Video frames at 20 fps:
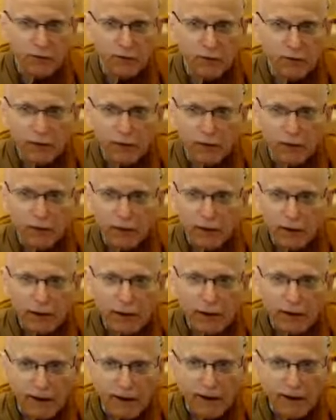So
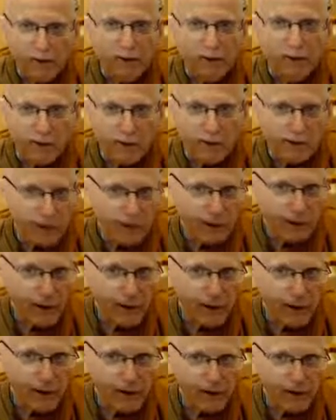that is the right